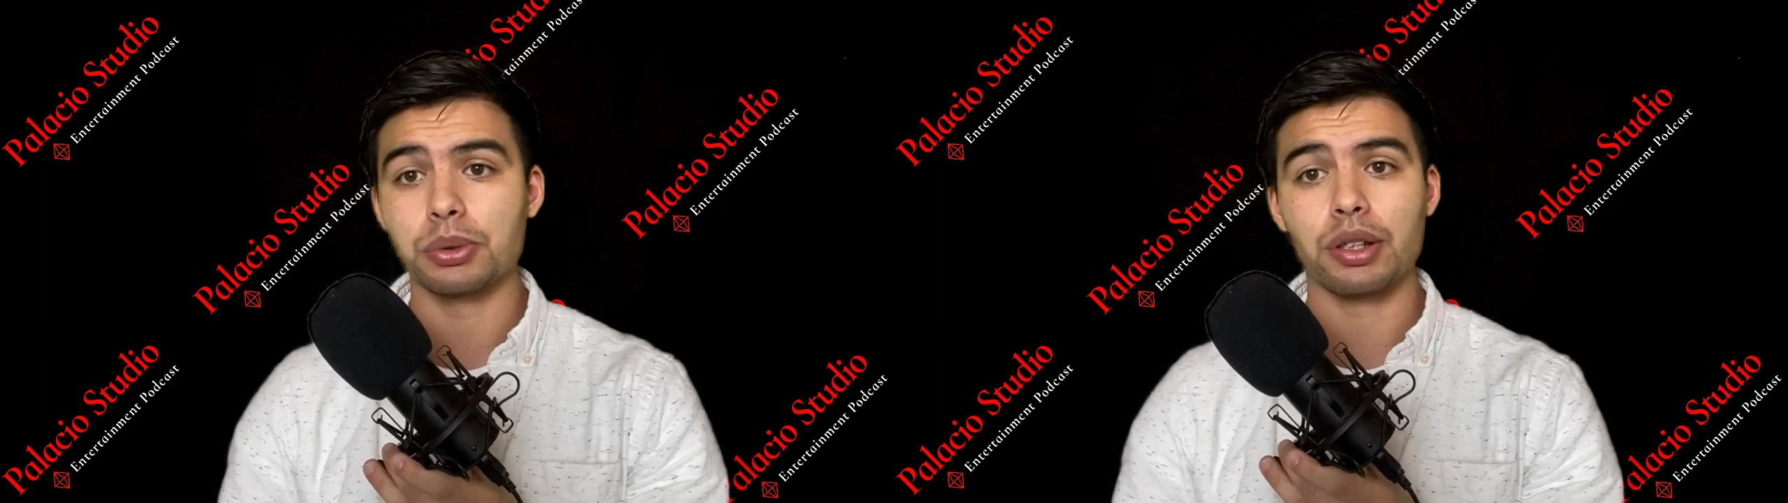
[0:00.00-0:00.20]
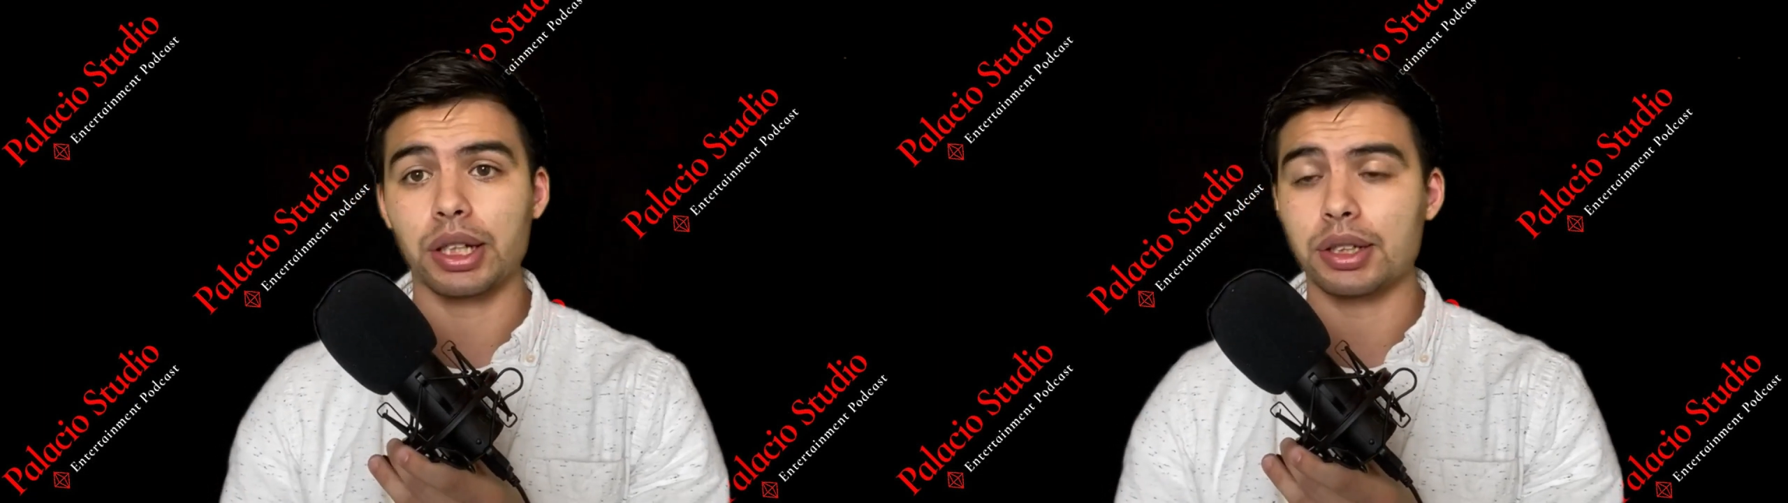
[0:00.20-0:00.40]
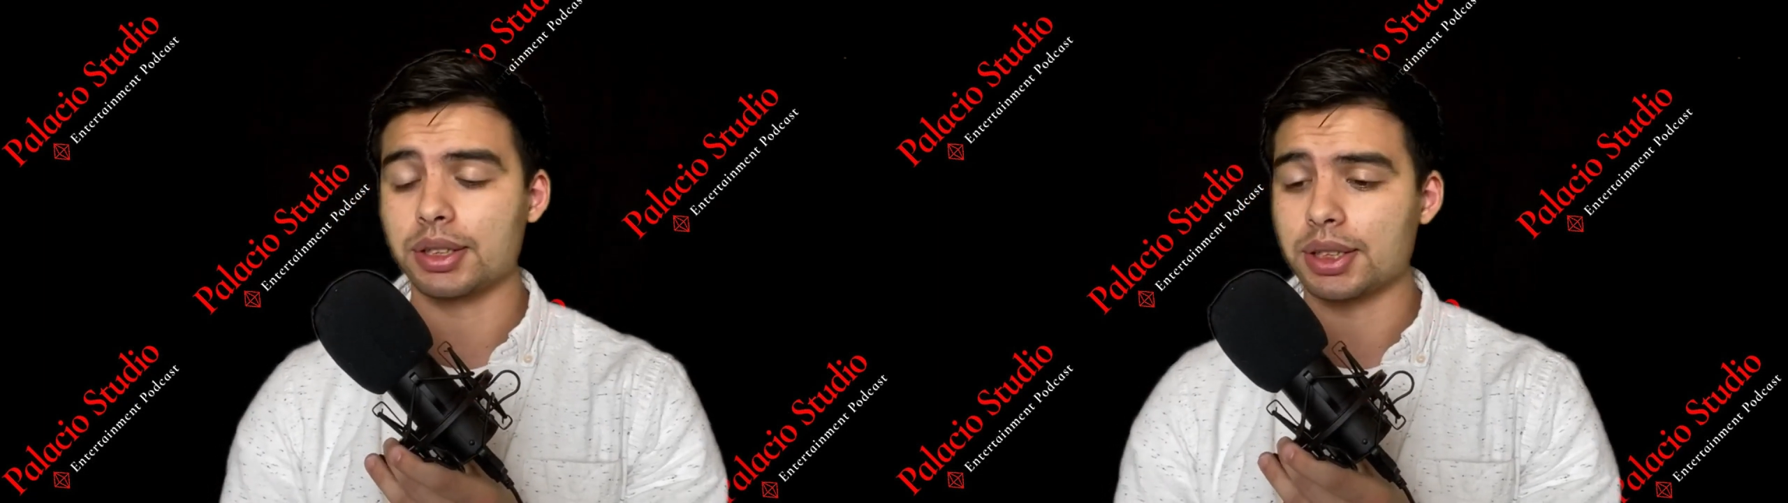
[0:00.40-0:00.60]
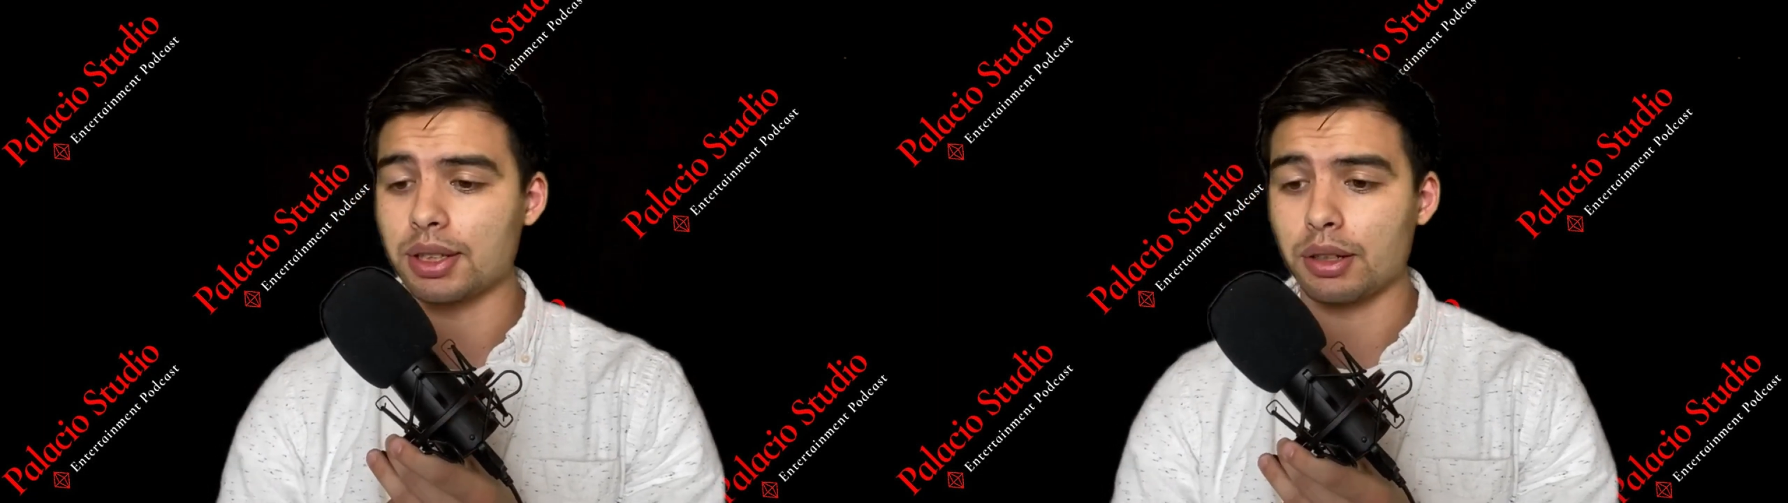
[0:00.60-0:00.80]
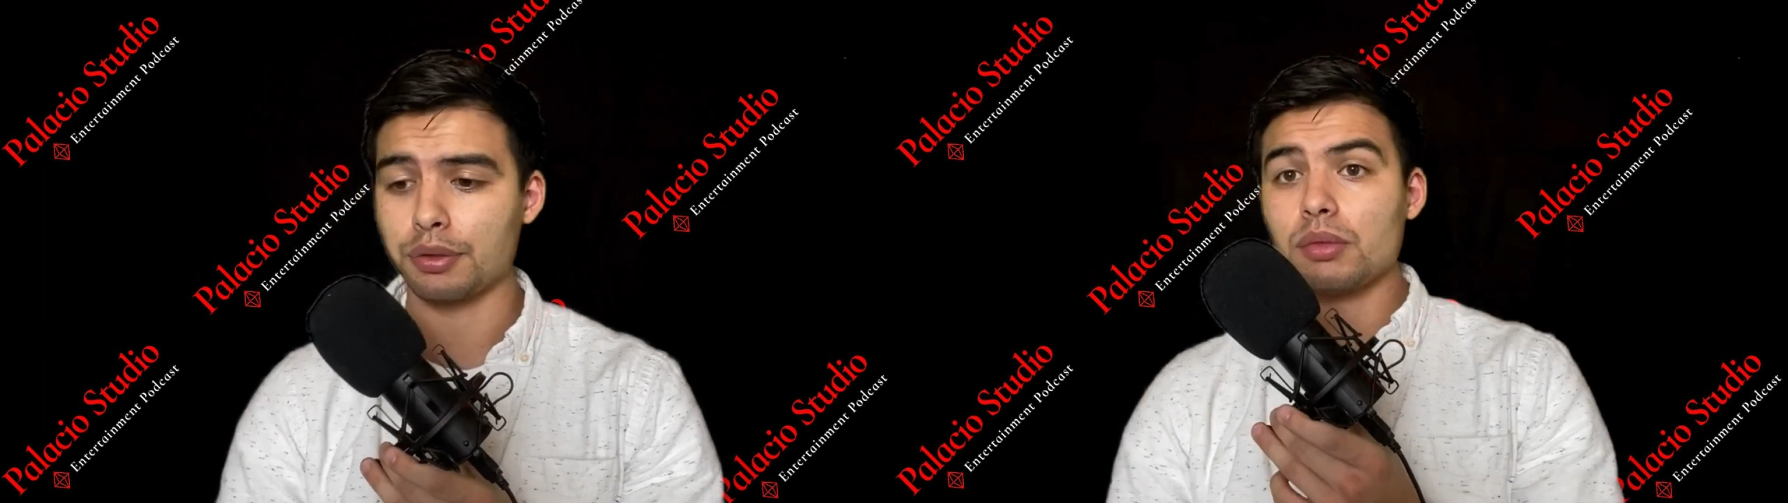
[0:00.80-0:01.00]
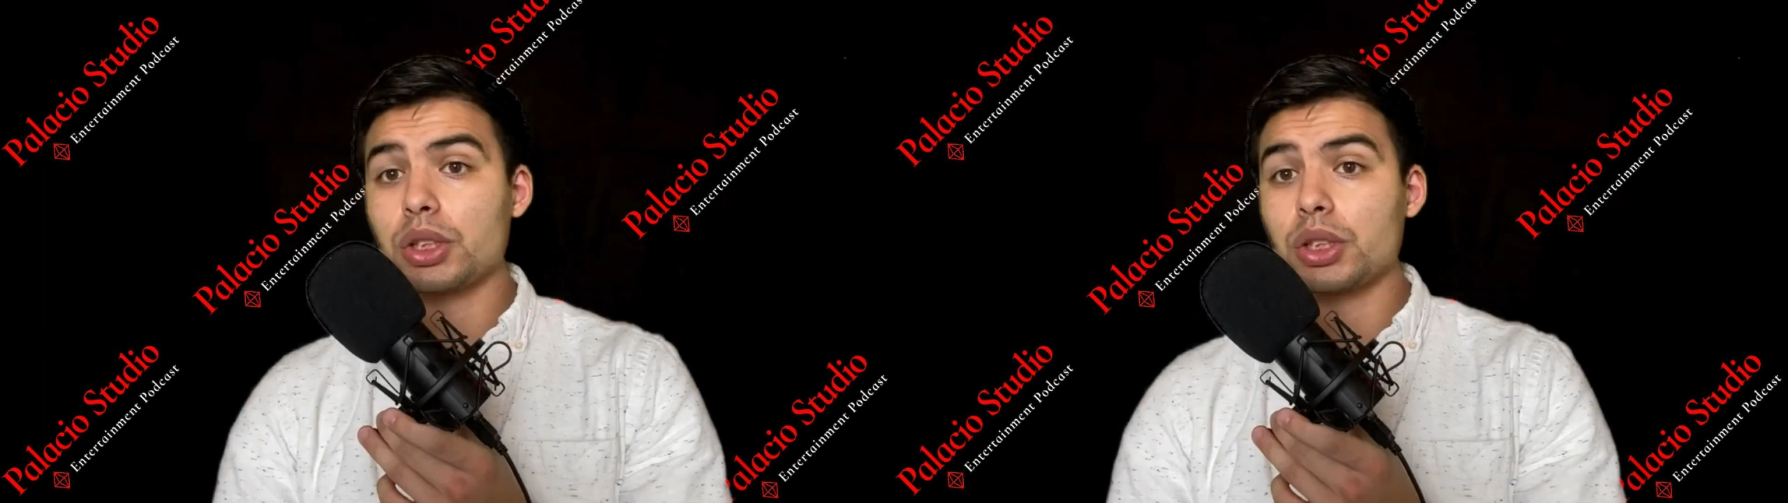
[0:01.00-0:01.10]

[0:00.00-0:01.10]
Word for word: do all that good stuff.